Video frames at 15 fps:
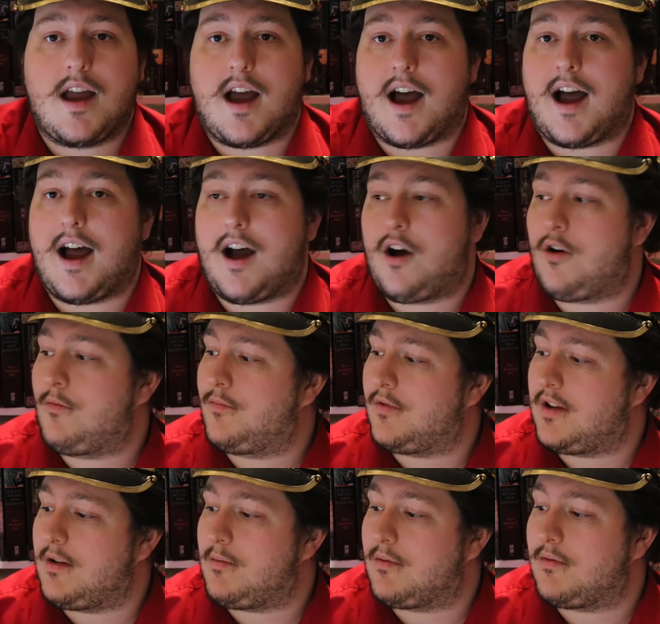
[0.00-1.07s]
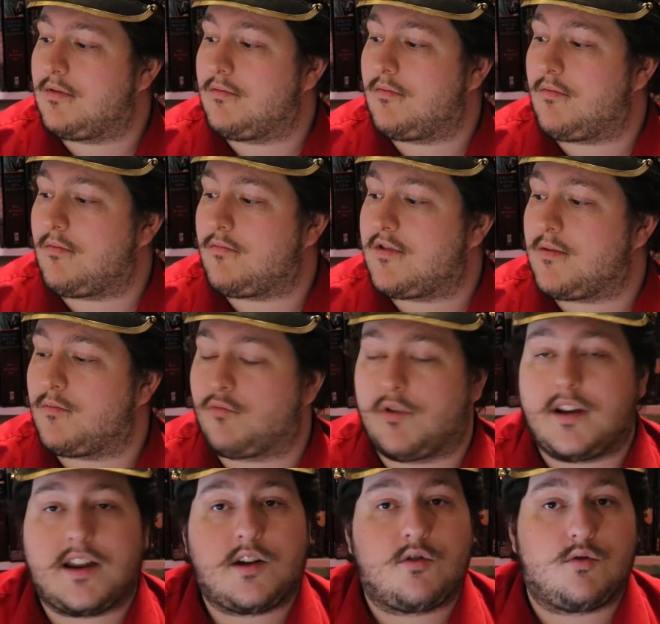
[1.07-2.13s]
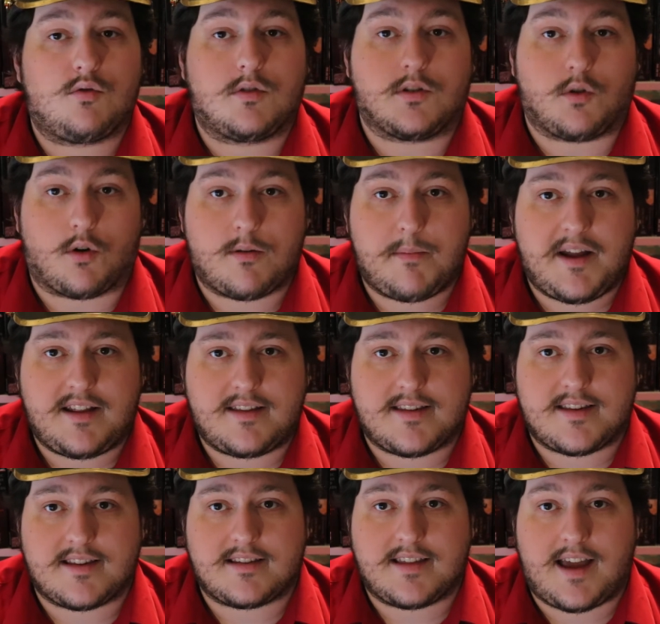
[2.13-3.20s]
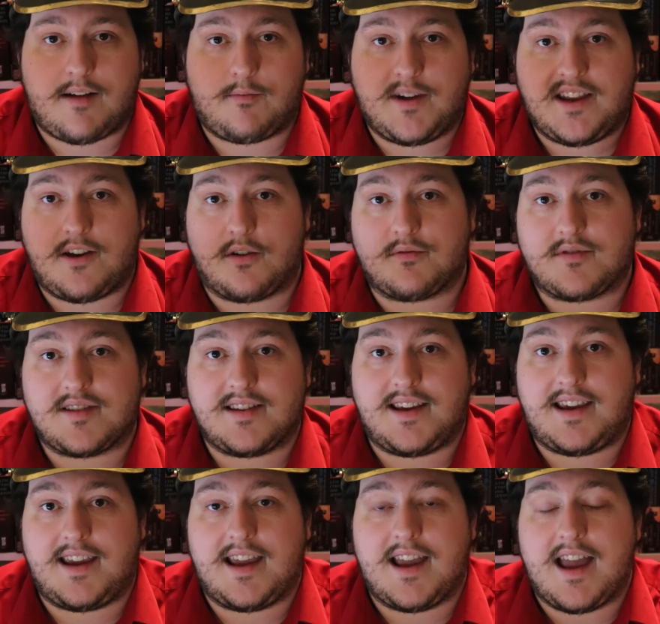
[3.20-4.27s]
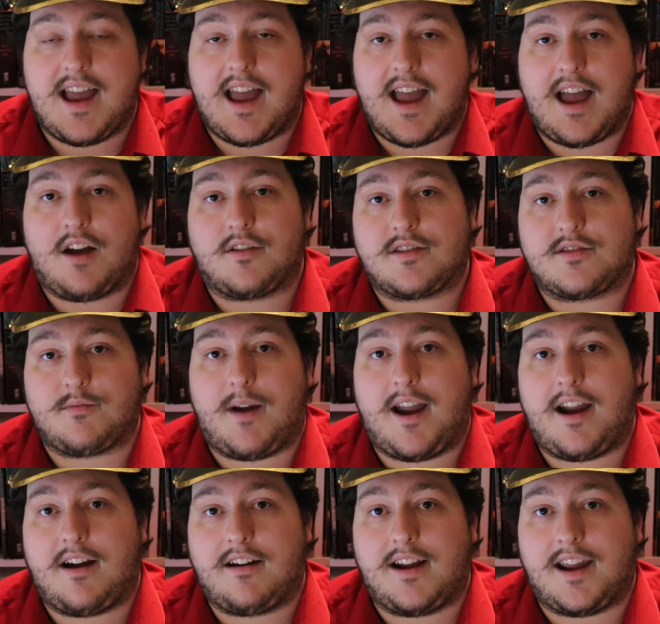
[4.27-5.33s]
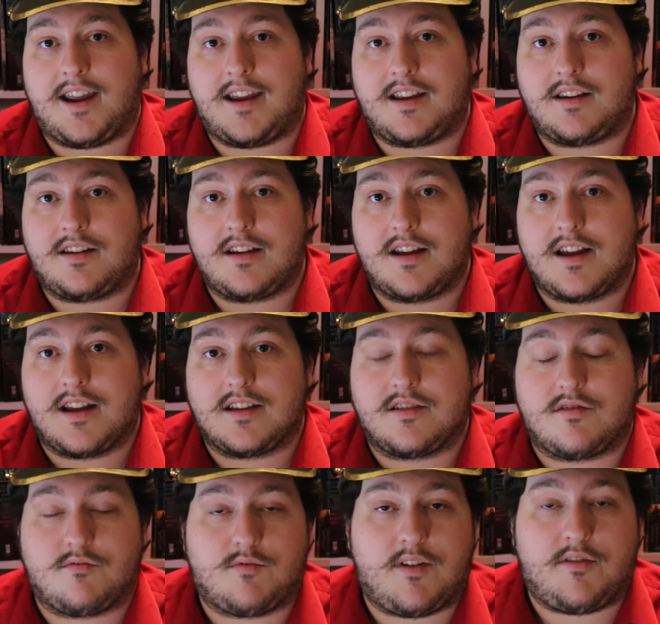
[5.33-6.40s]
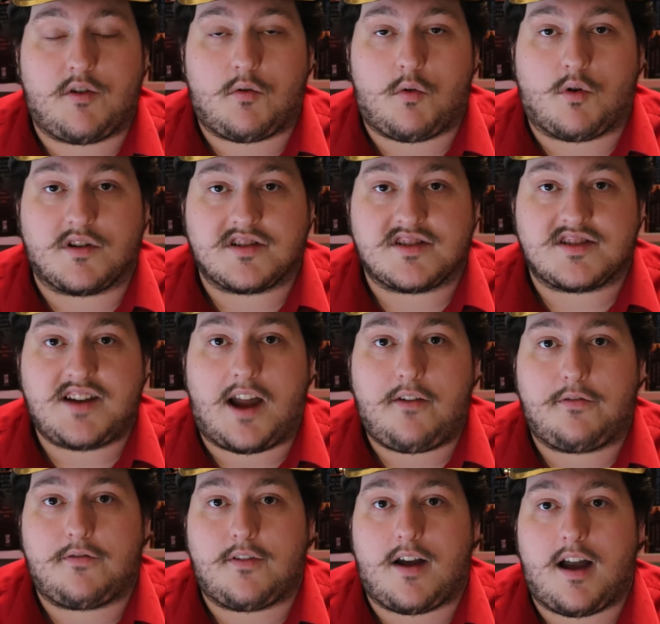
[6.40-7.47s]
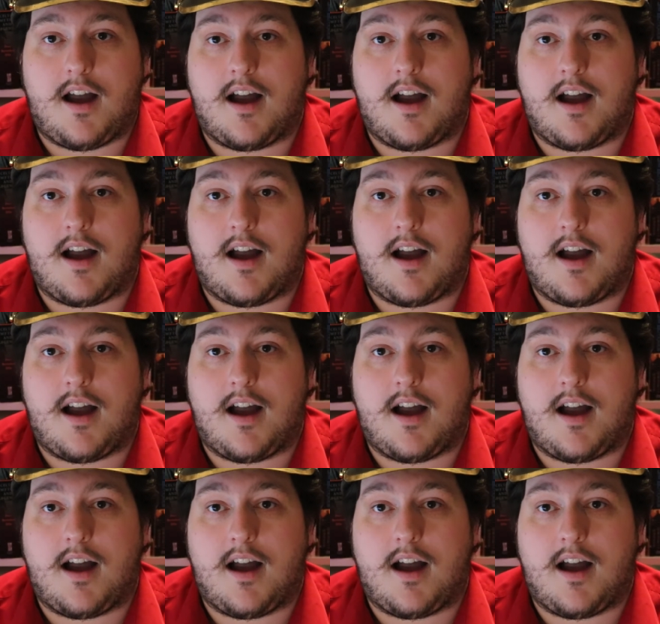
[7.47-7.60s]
Hopefully with some really cool lore bits that we don't see elsewhere in RIvet Wars stuff.